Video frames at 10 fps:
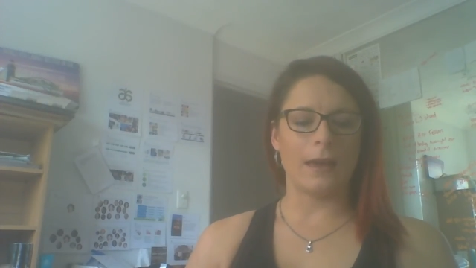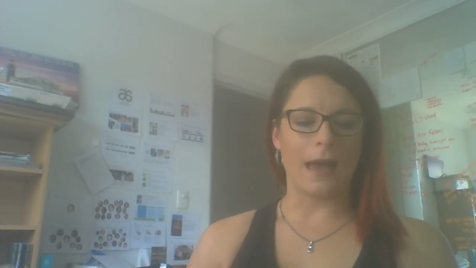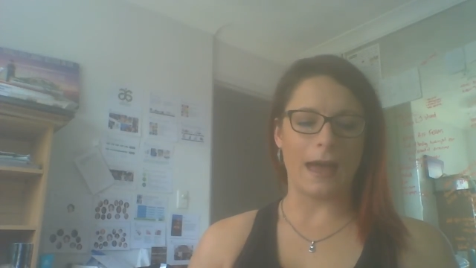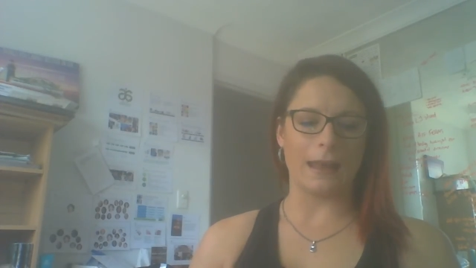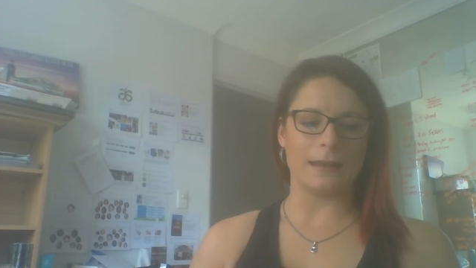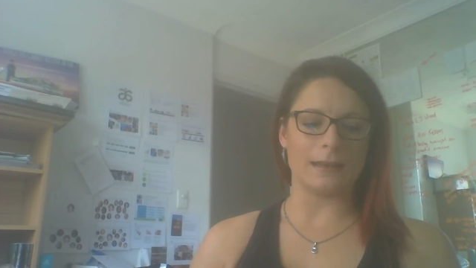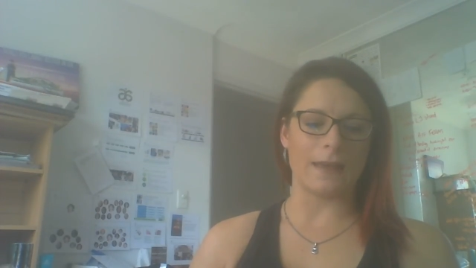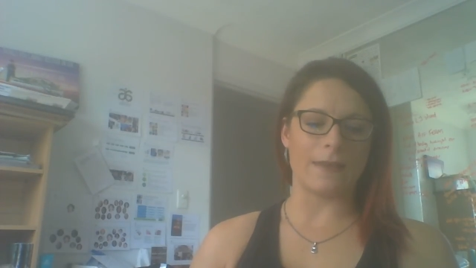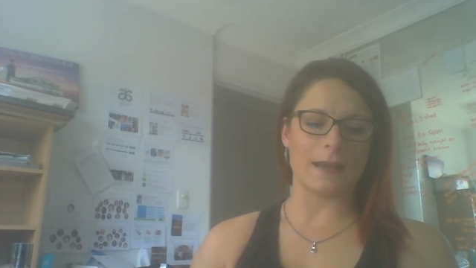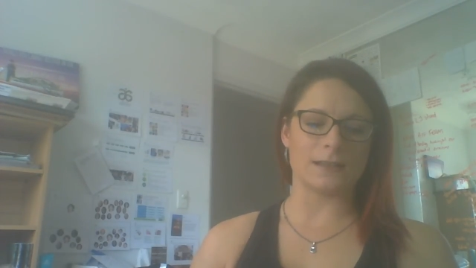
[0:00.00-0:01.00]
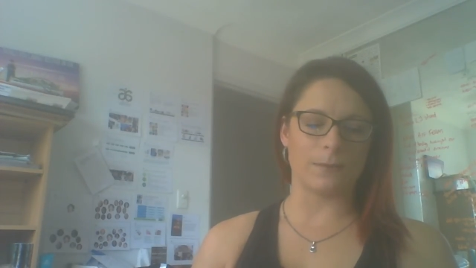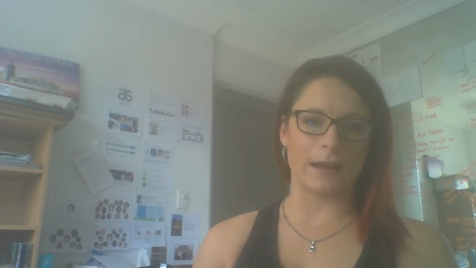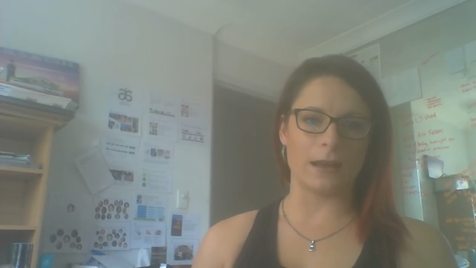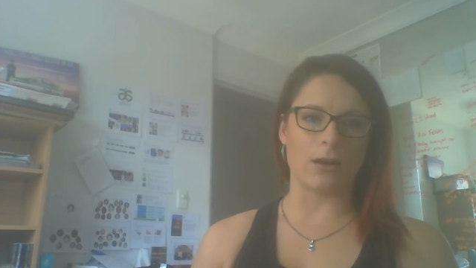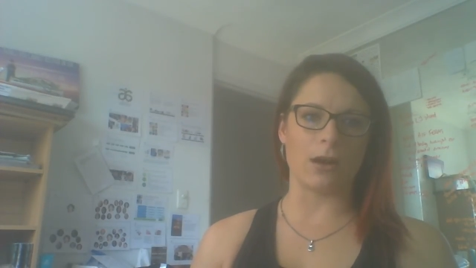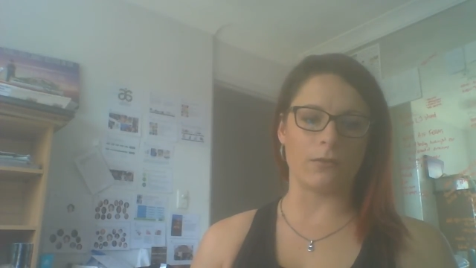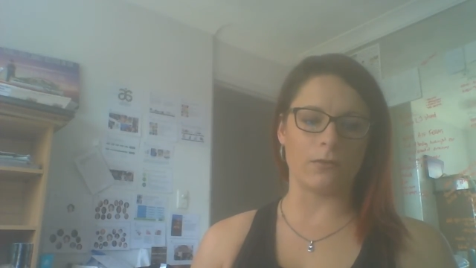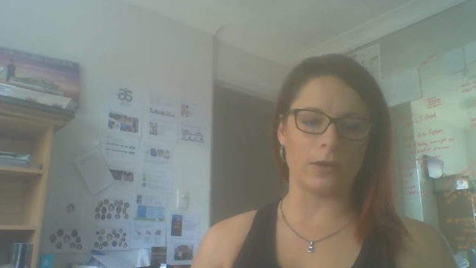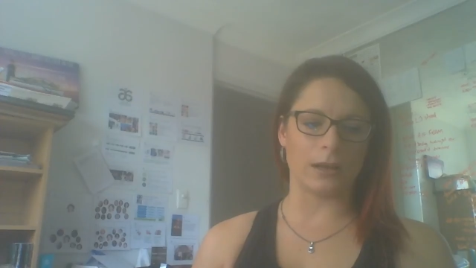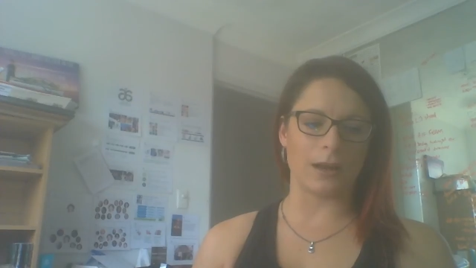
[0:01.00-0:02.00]
And that's when I
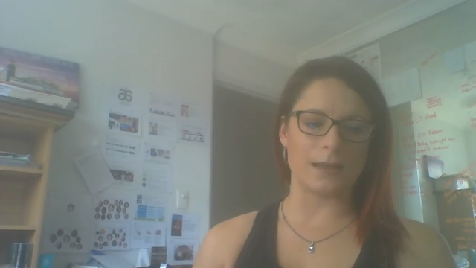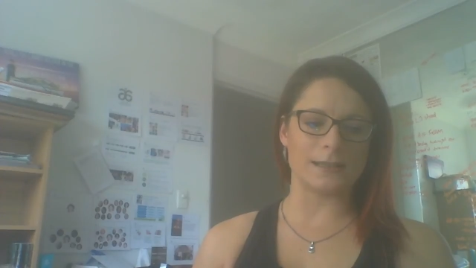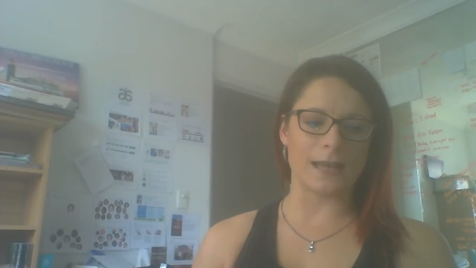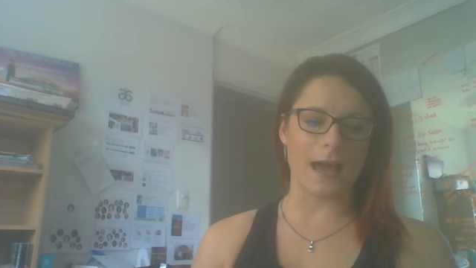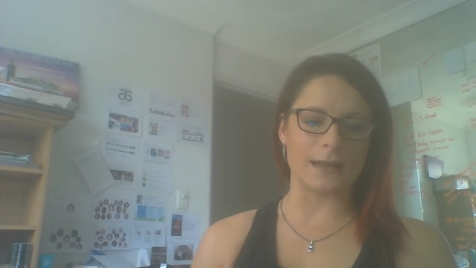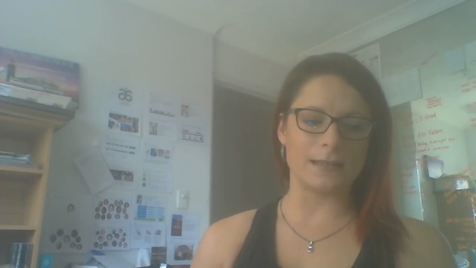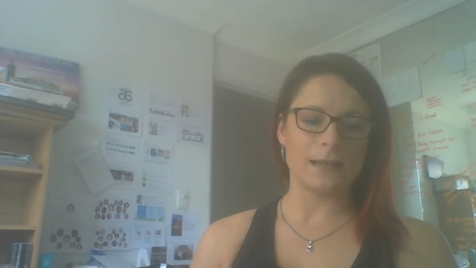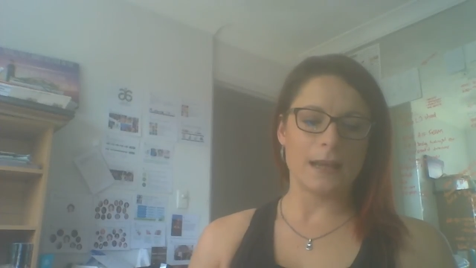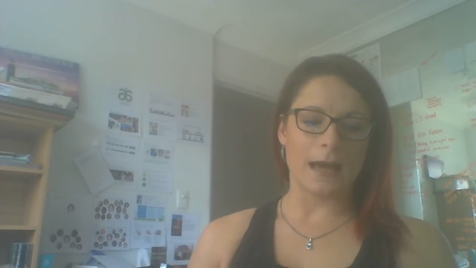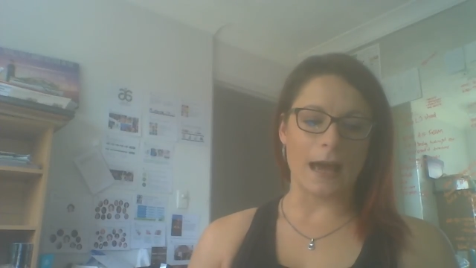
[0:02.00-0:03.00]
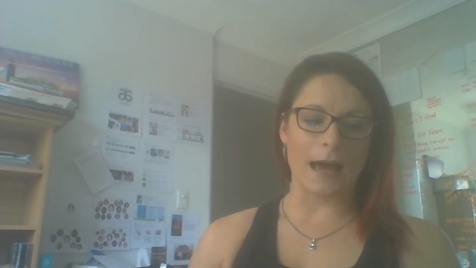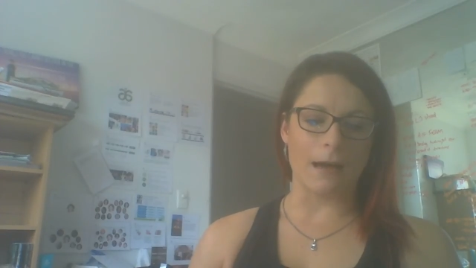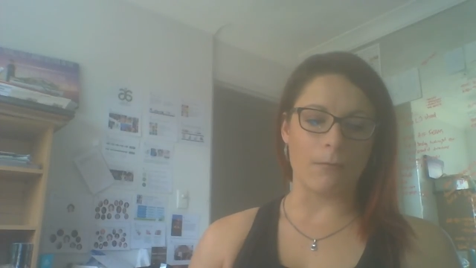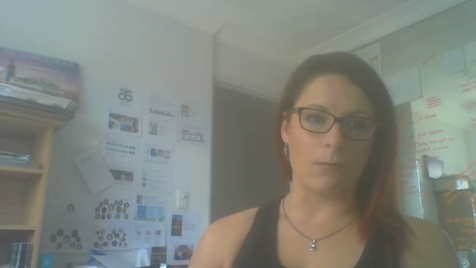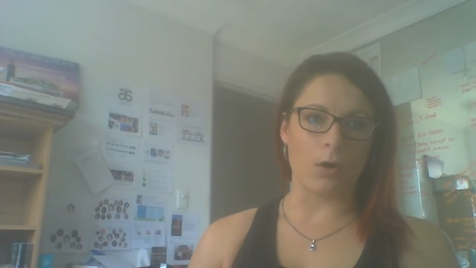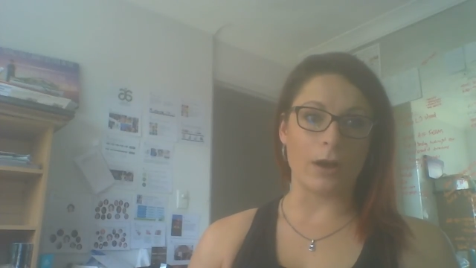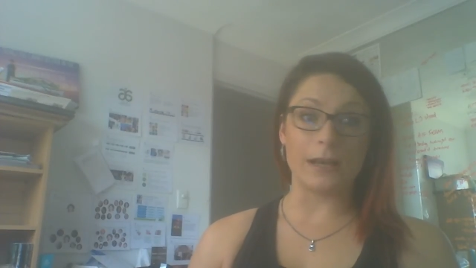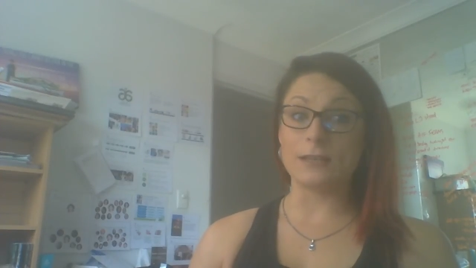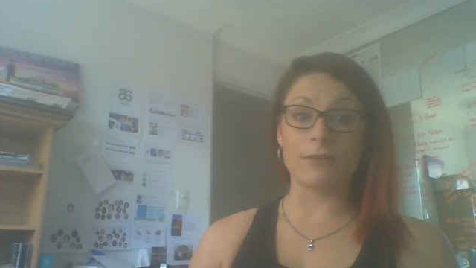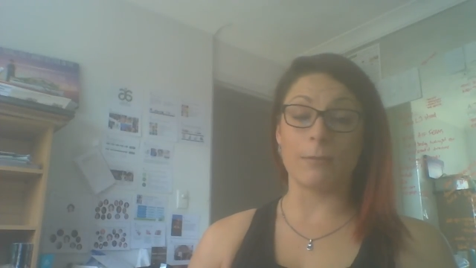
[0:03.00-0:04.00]
realised that I
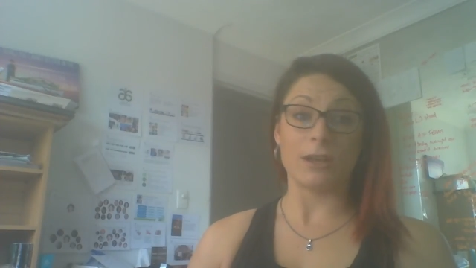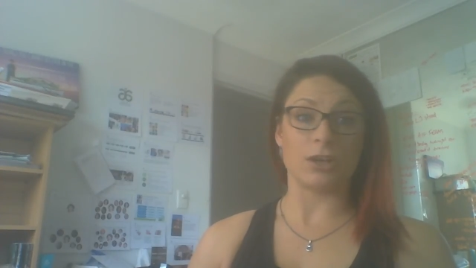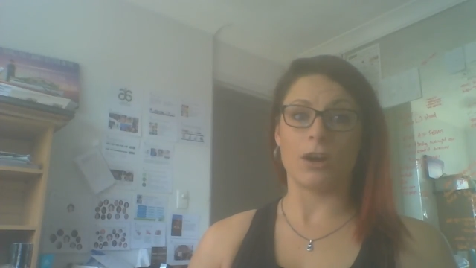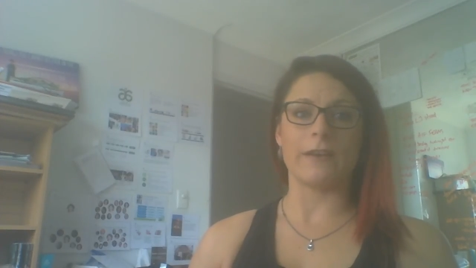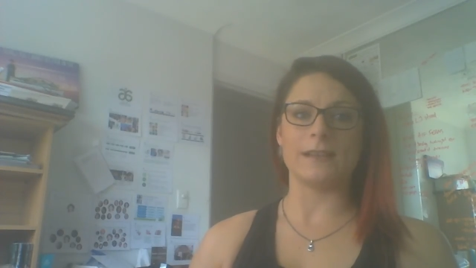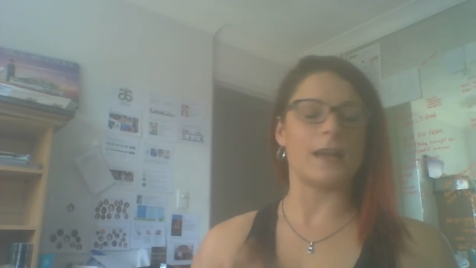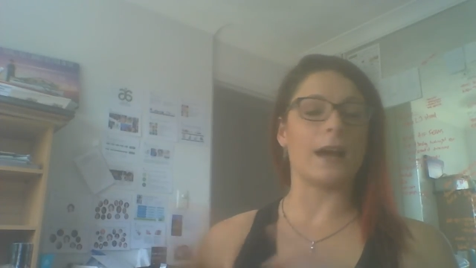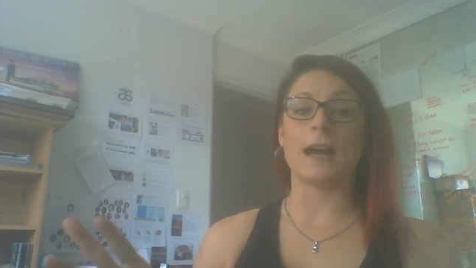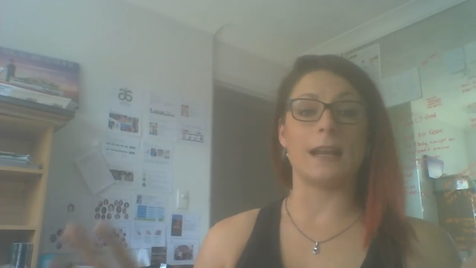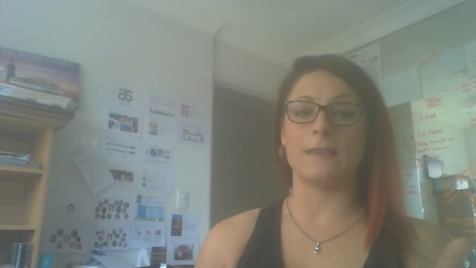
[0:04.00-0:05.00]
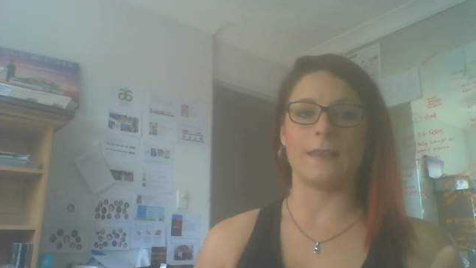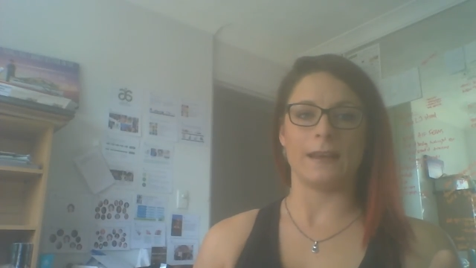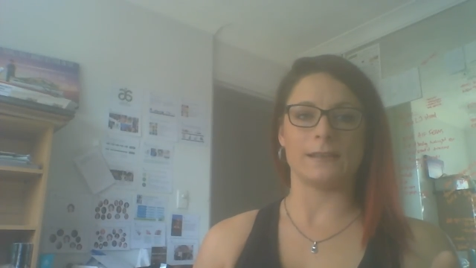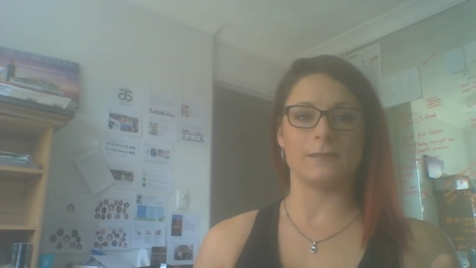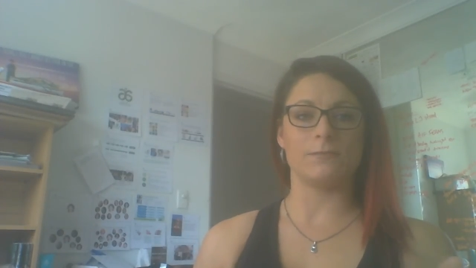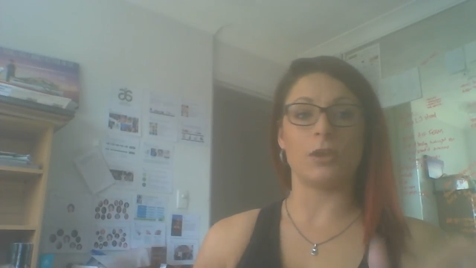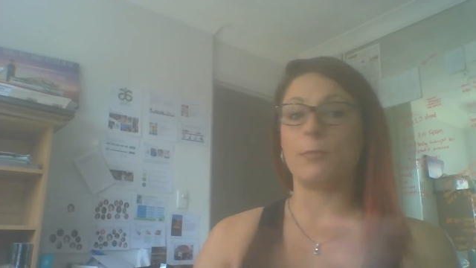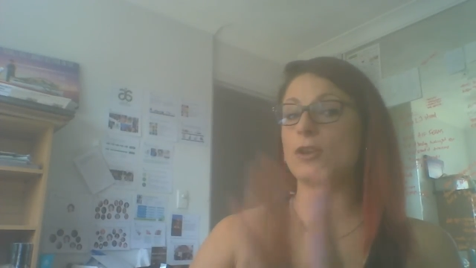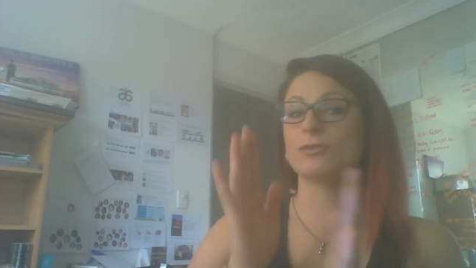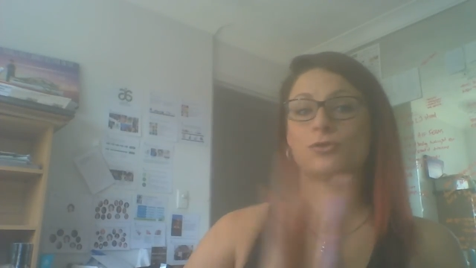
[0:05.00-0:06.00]
need to grab my diary and start cutting things. So
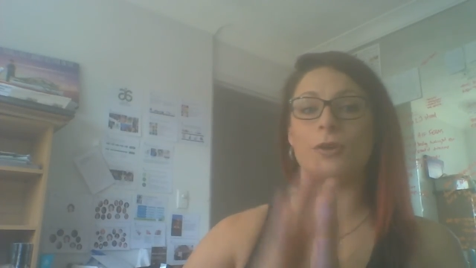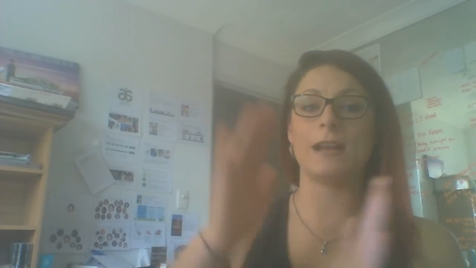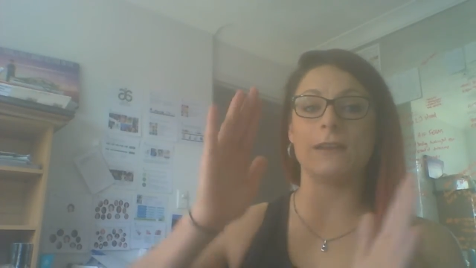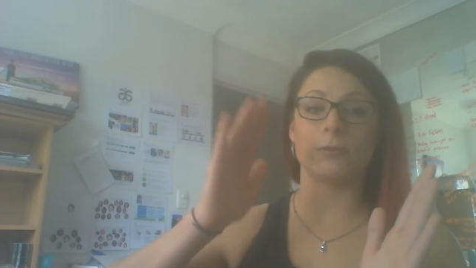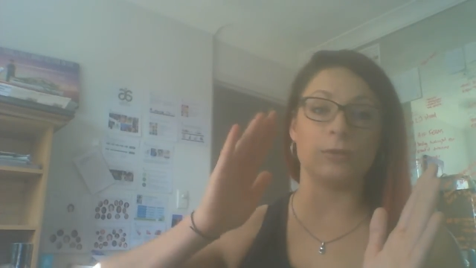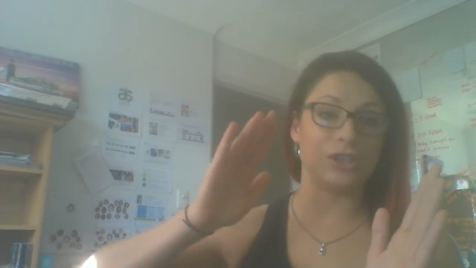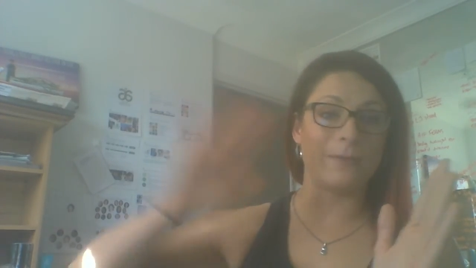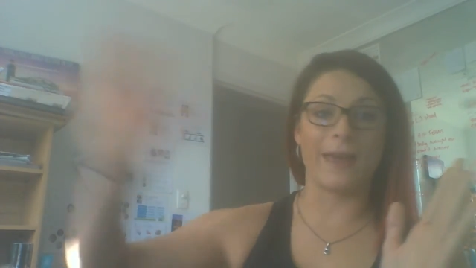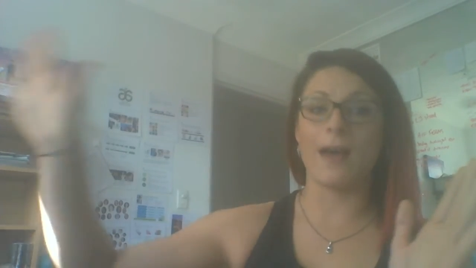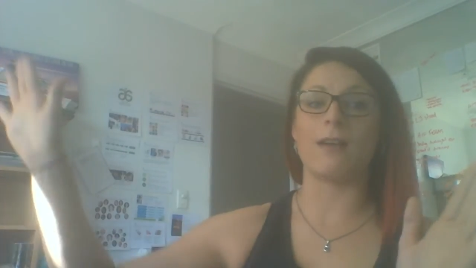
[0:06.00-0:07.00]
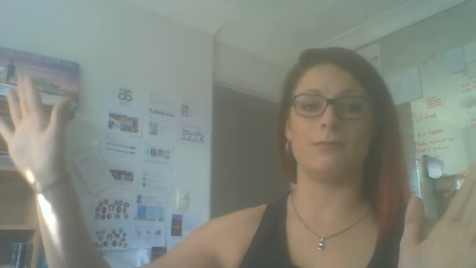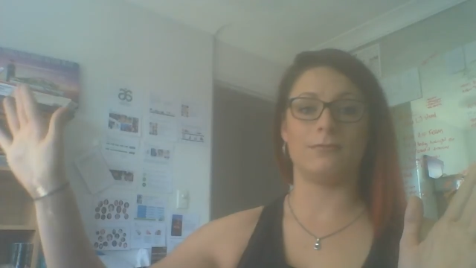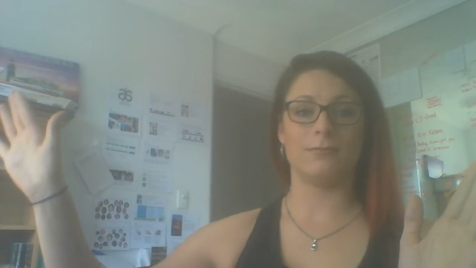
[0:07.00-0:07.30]
personal training from a gym out.